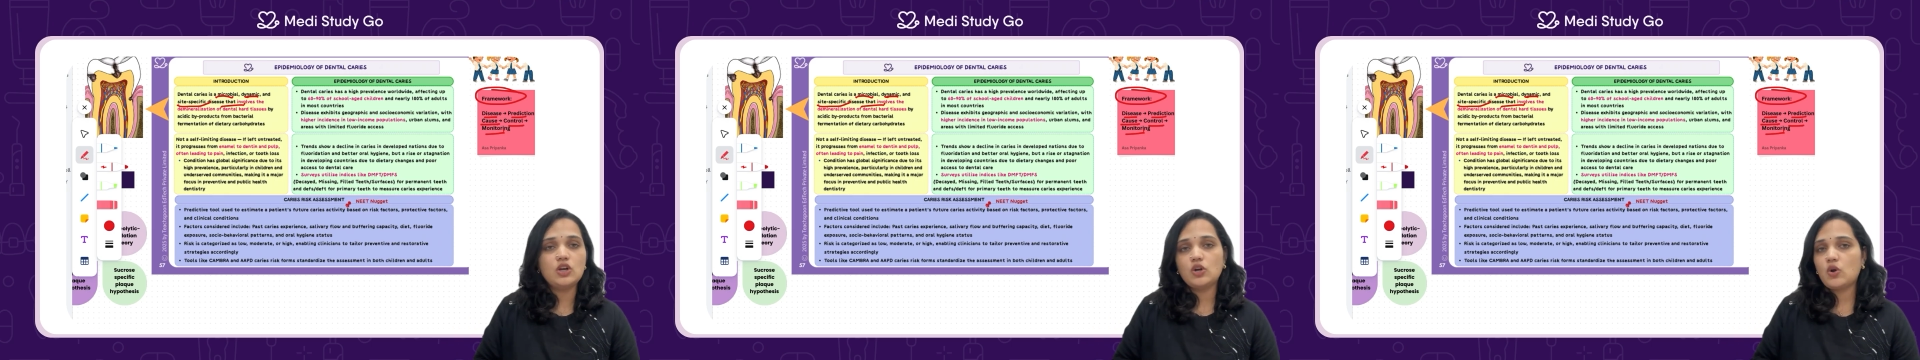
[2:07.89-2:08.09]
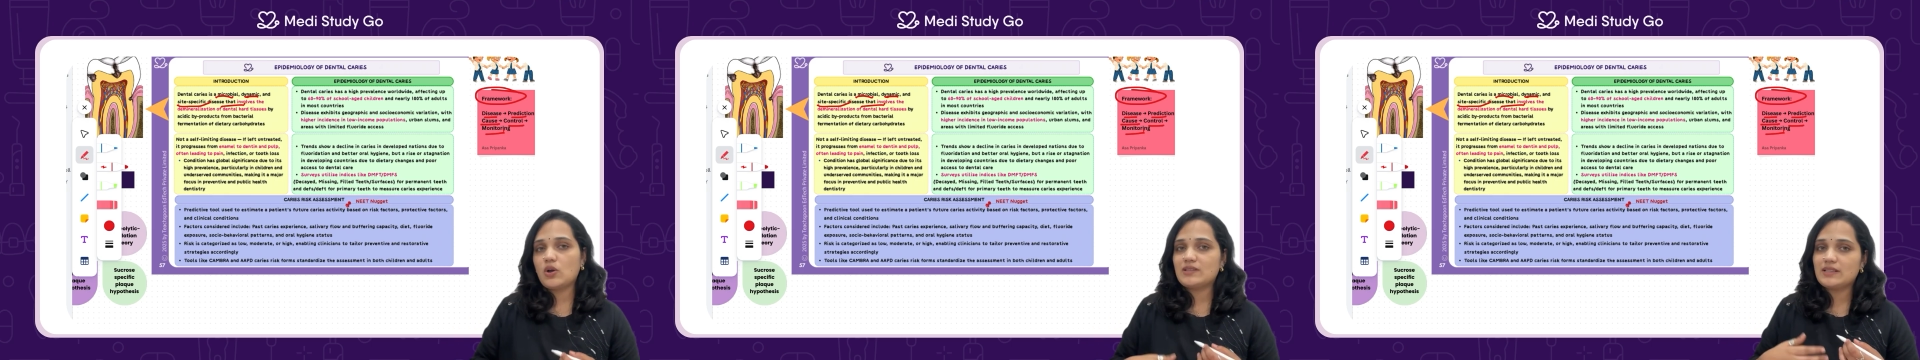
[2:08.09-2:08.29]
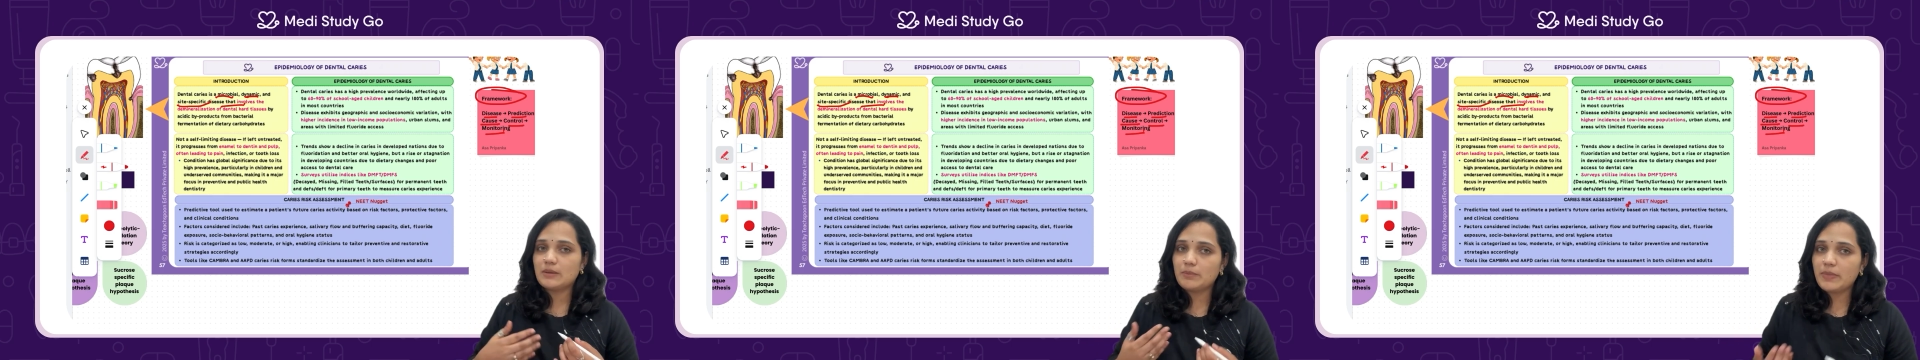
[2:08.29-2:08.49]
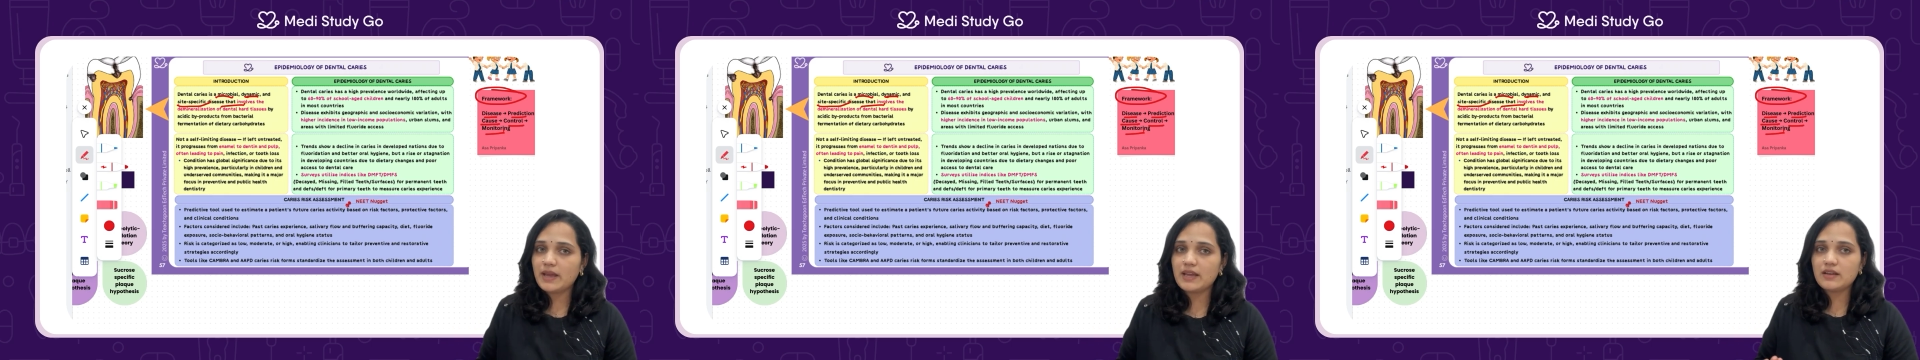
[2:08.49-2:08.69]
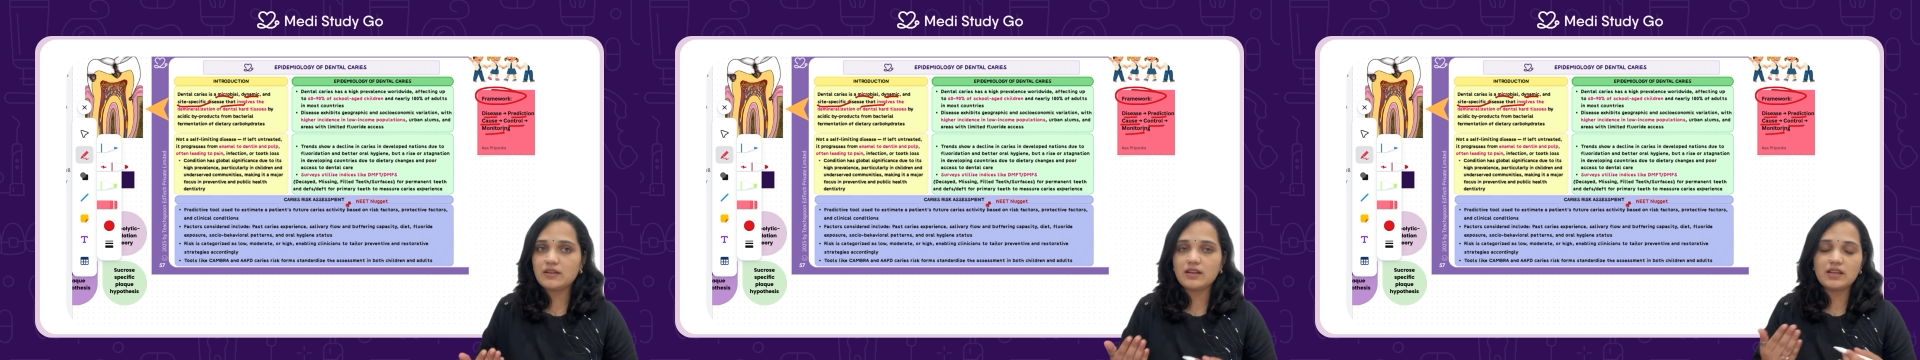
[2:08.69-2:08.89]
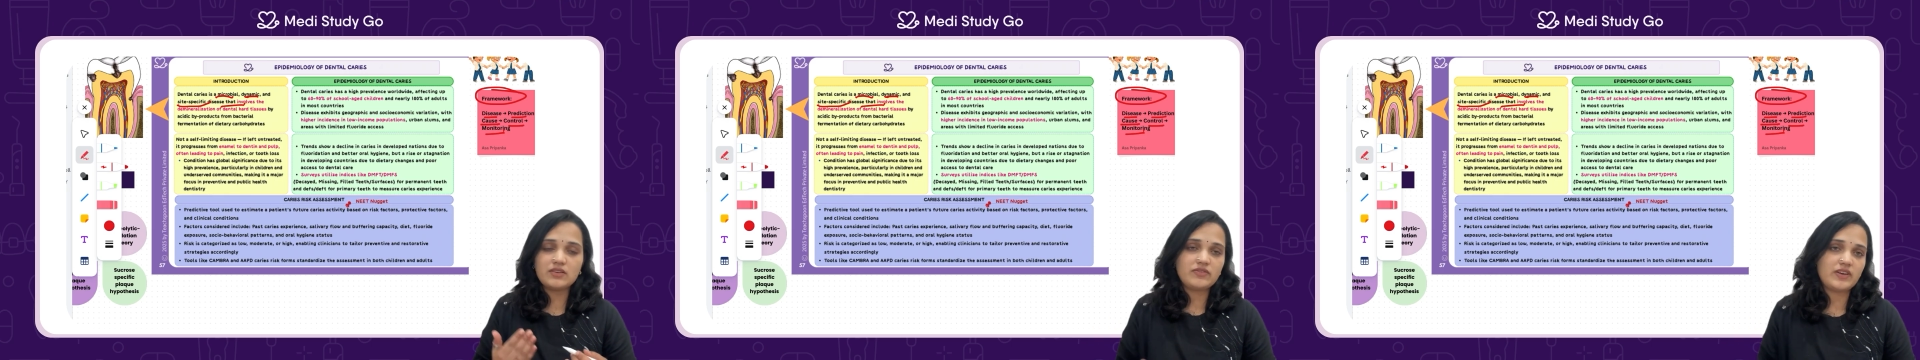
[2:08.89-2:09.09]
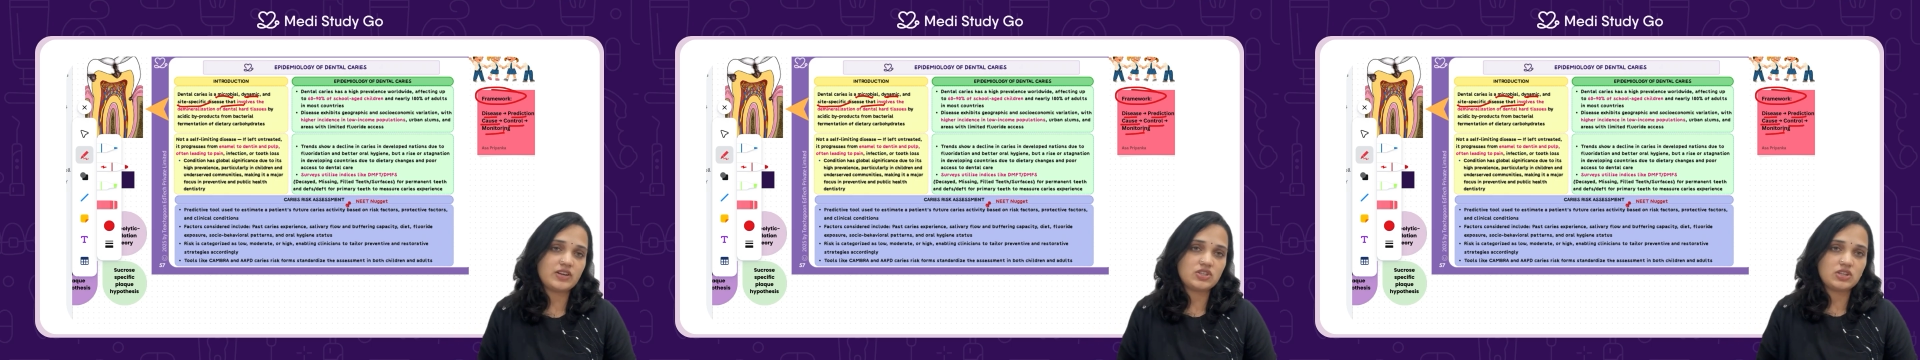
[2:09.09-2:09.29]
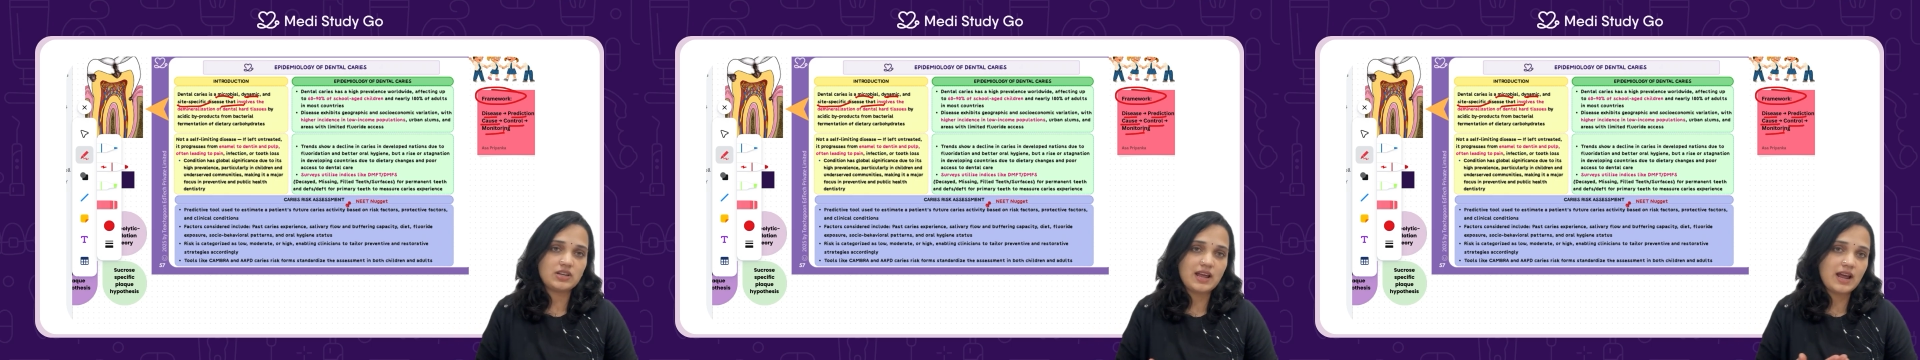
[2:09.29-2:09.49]
causing pain,
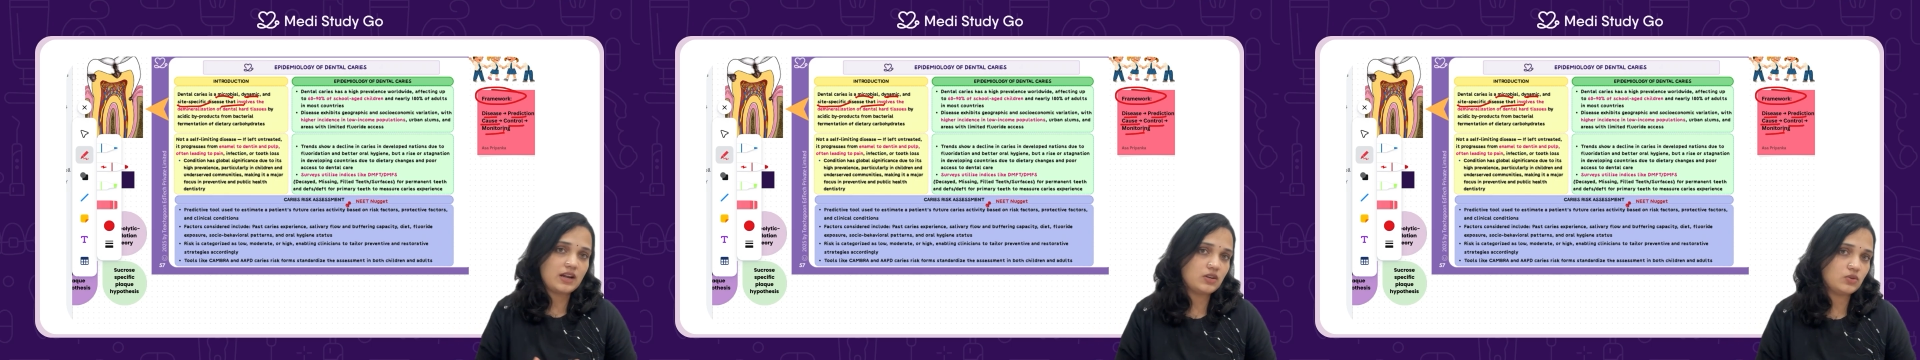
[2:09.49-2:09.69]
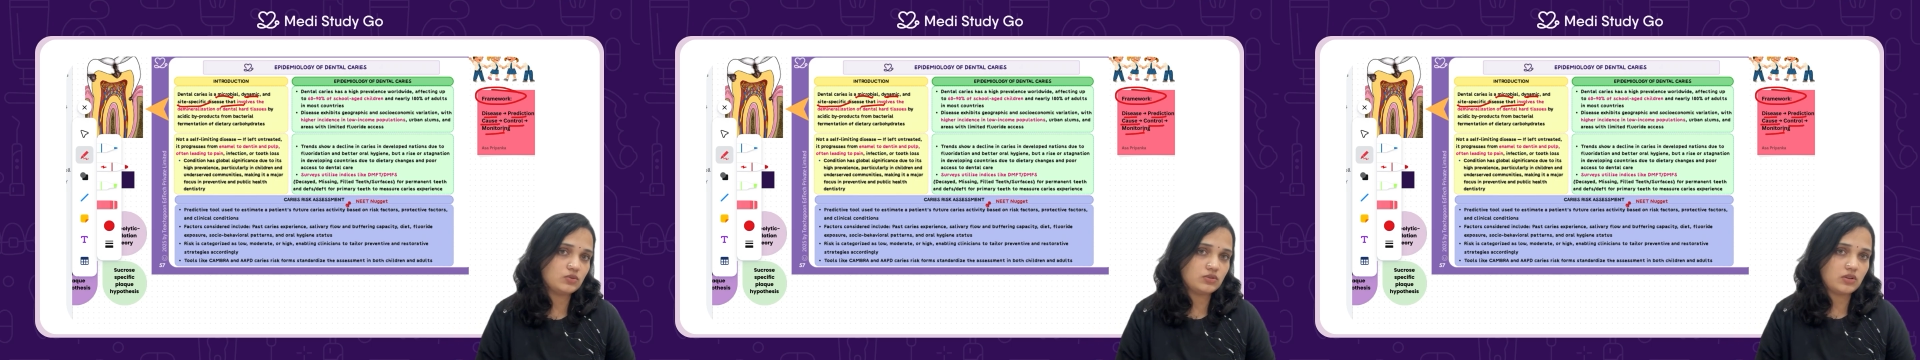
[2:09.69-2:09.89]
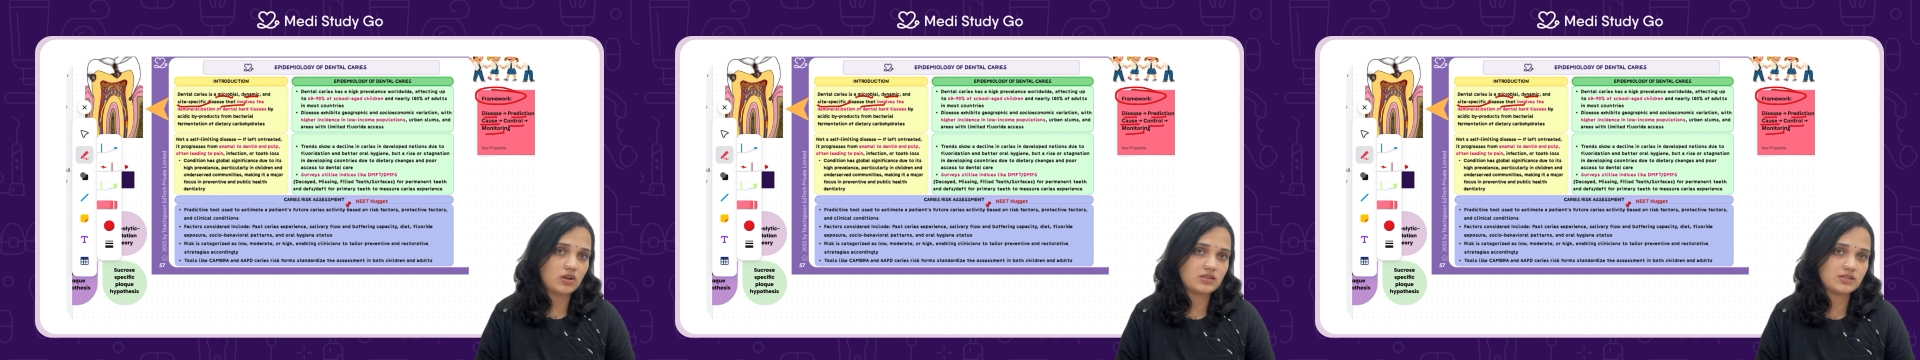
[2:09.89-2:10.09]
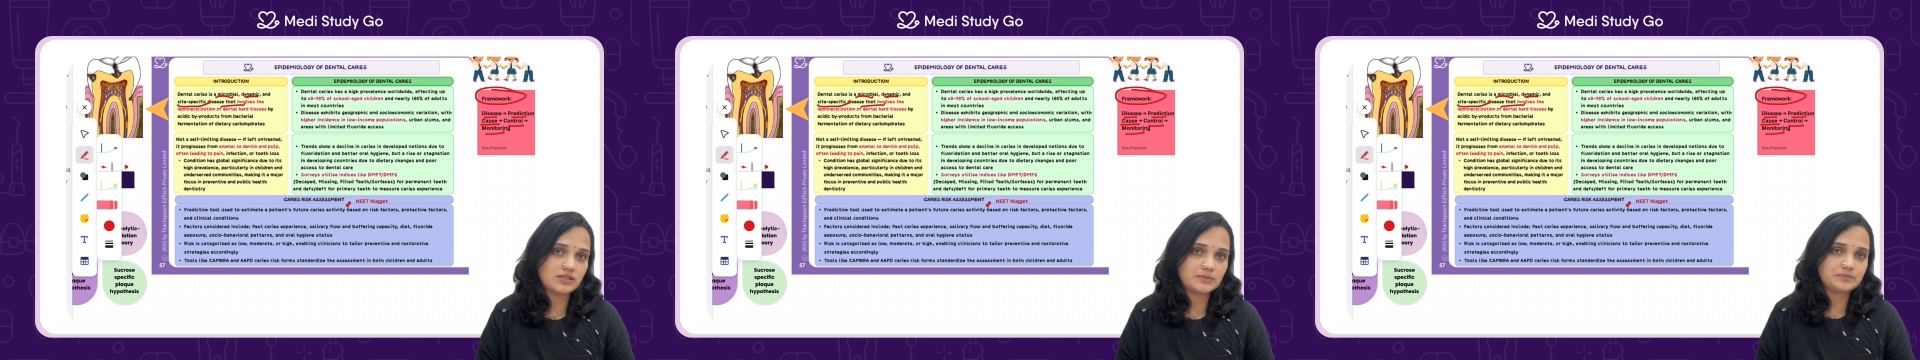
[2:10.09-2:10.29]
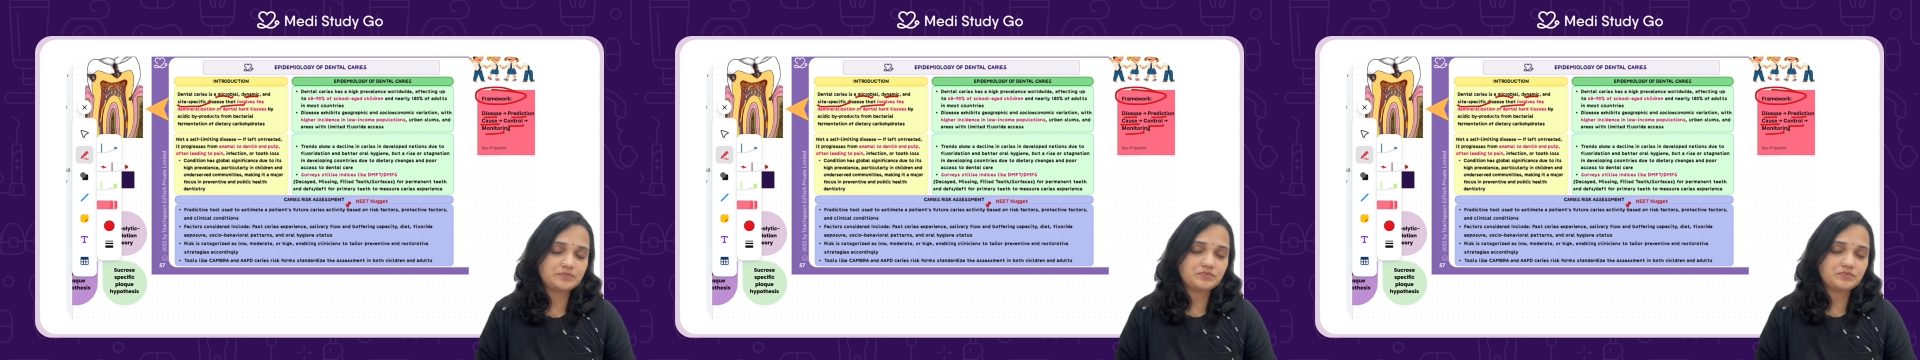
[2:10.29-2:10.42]
infection, and tooth loss.